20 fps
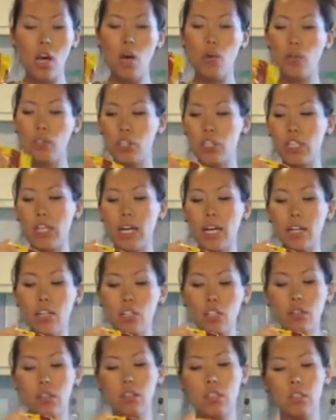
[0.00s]
which again,
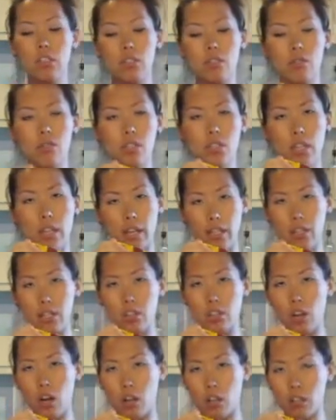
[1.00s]
you can use less
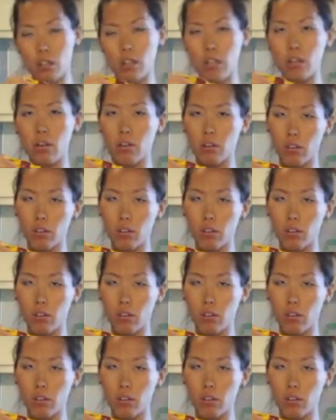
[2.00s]
chocolate or